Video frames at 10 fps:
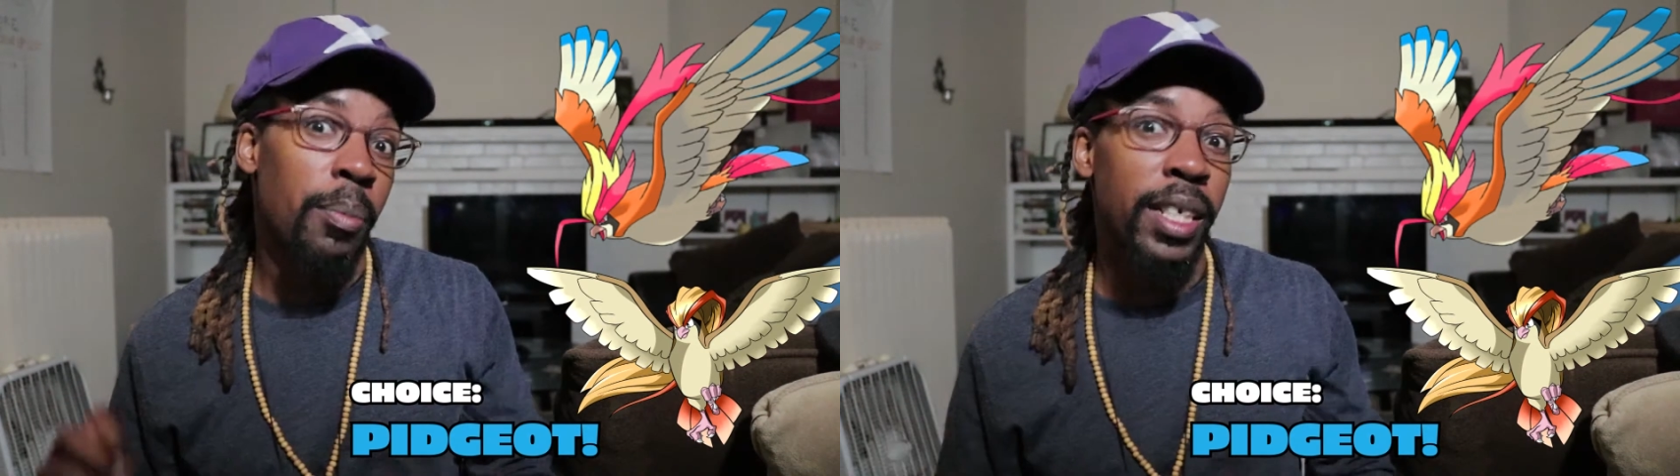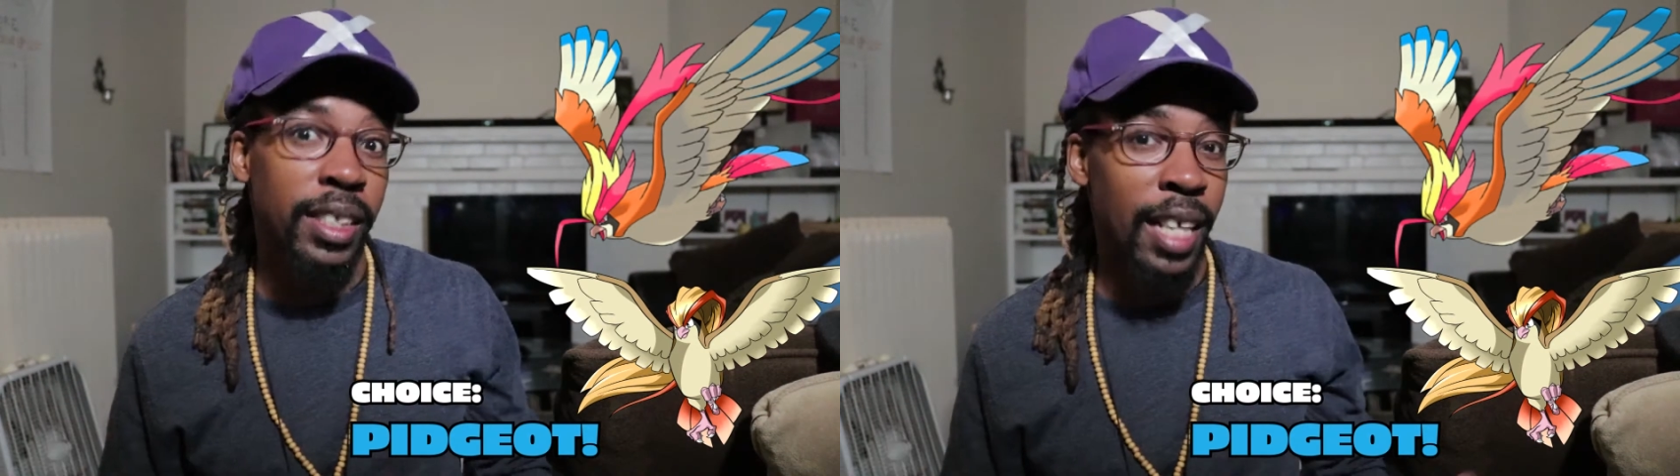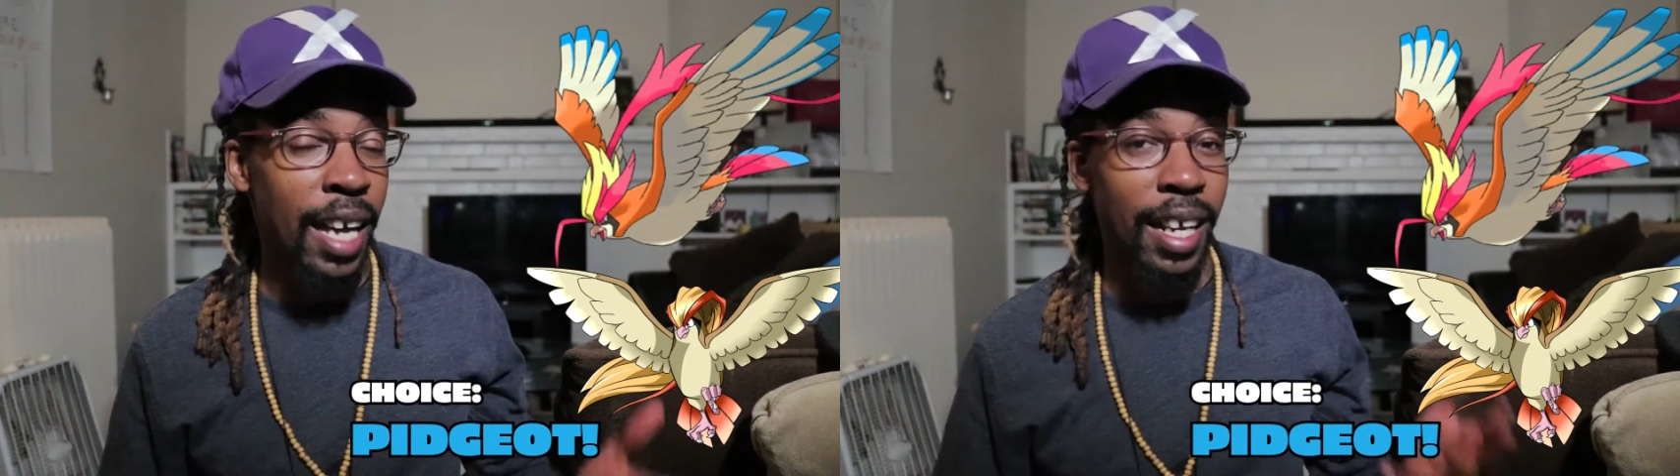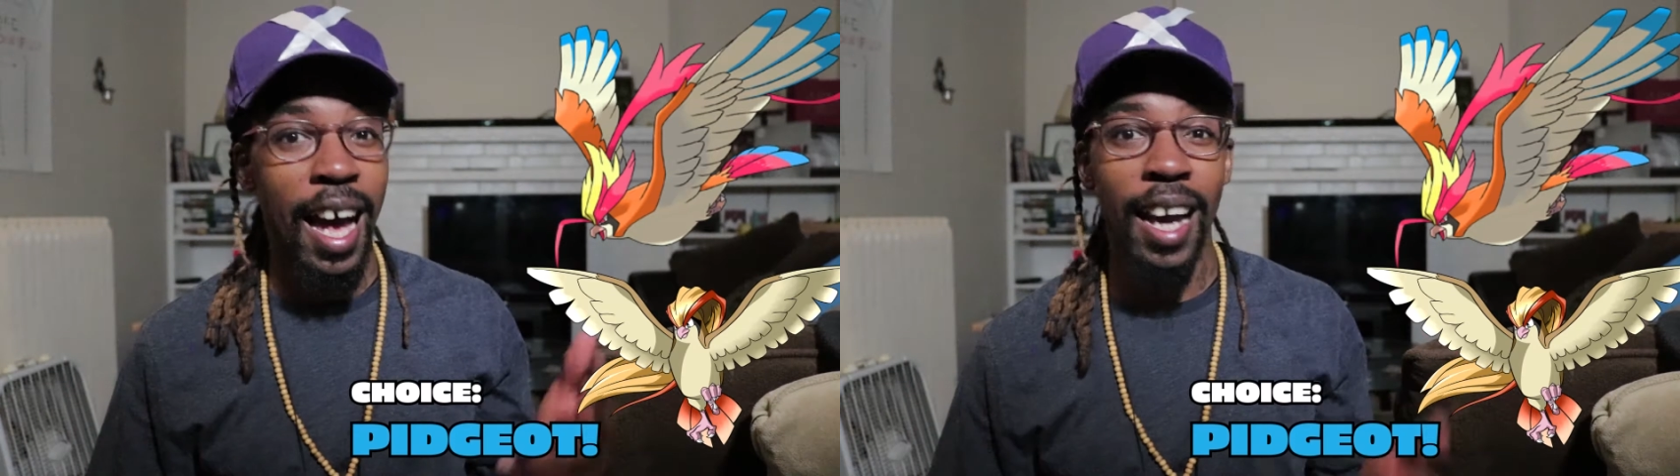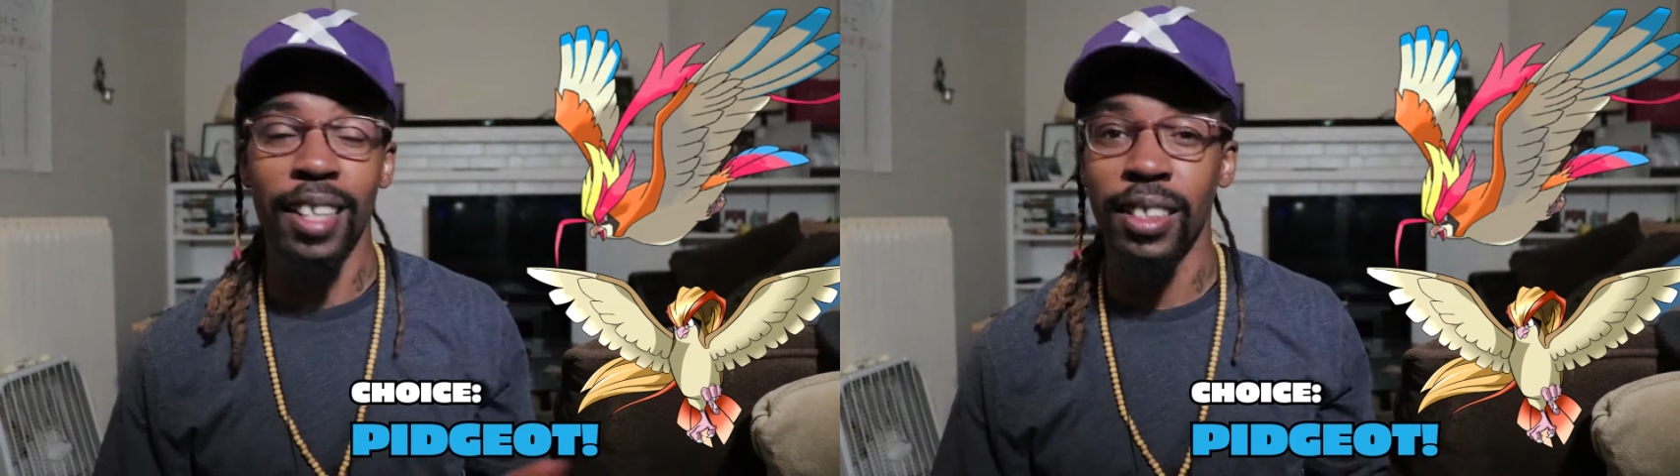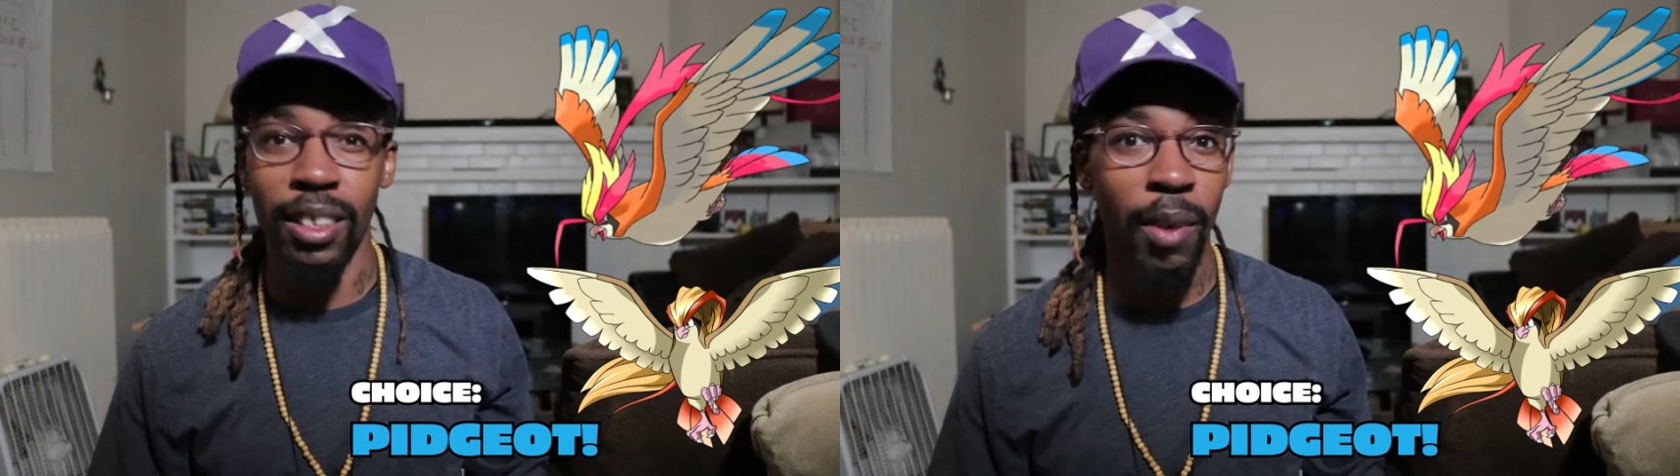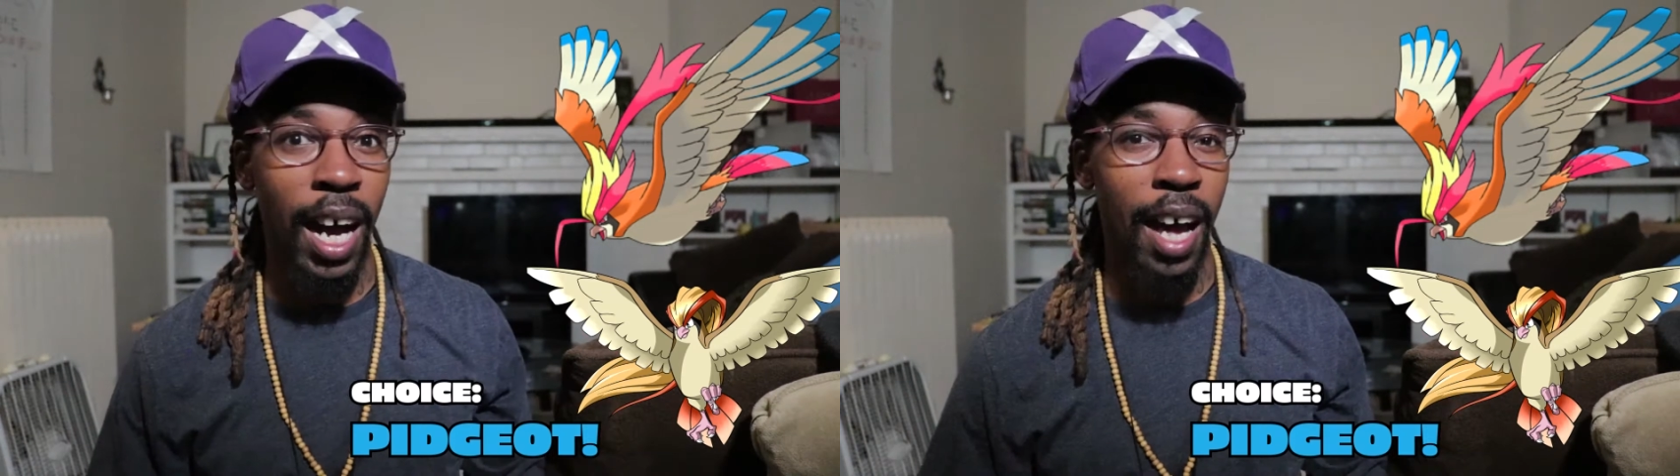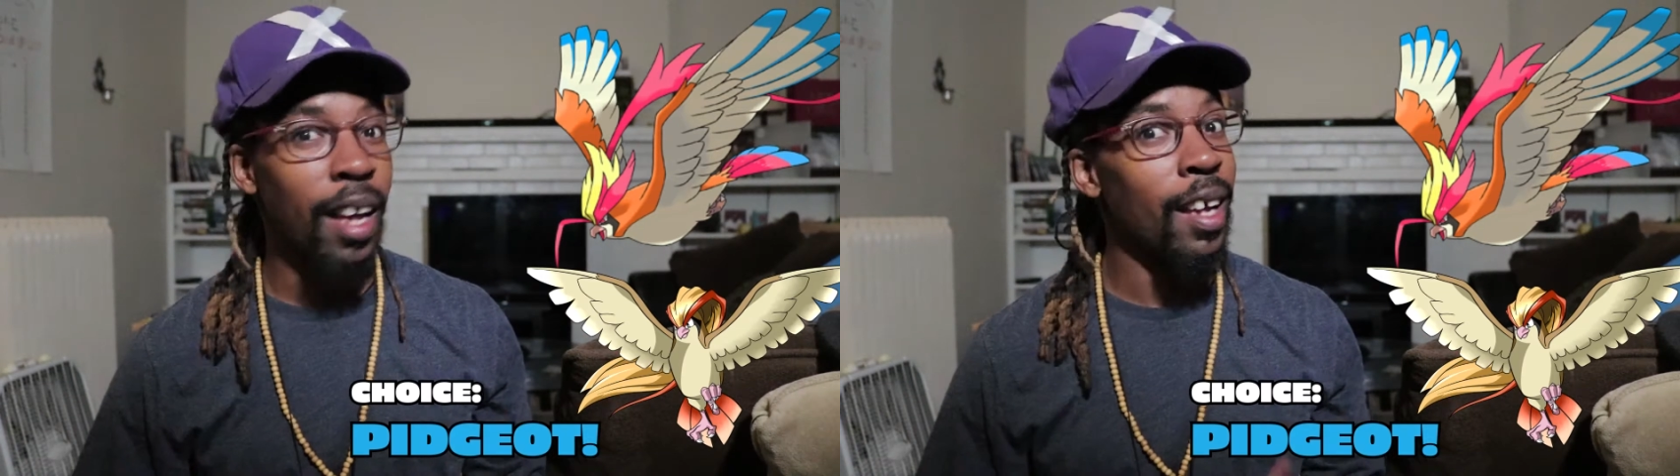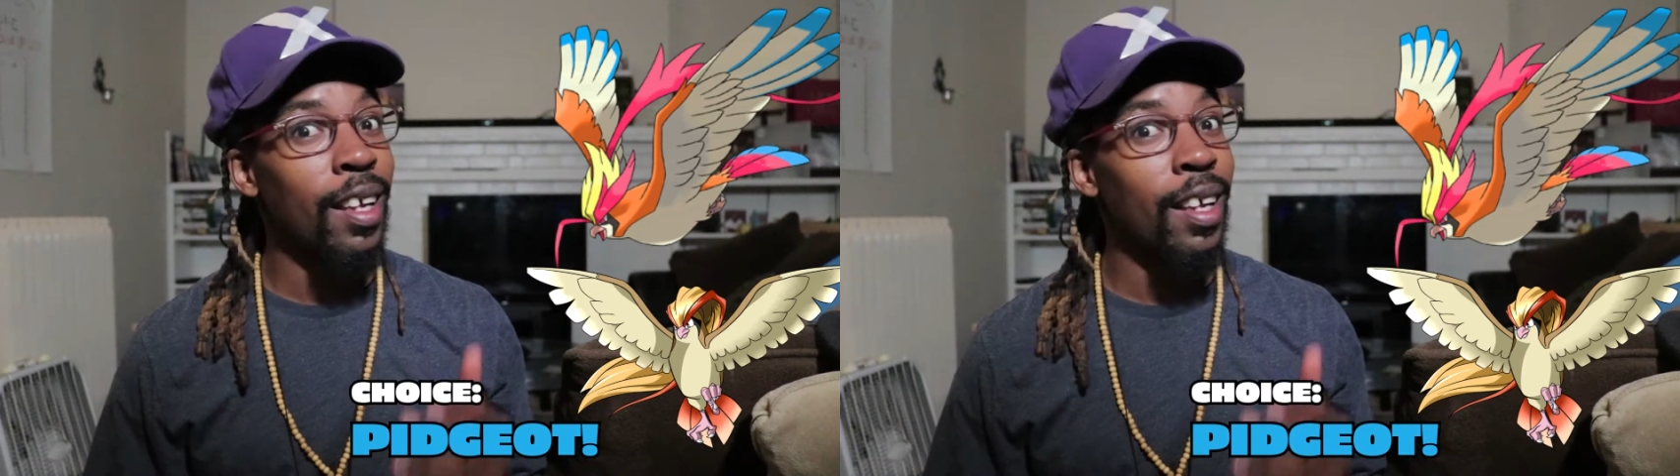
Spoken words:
Pidgeot. I can see why.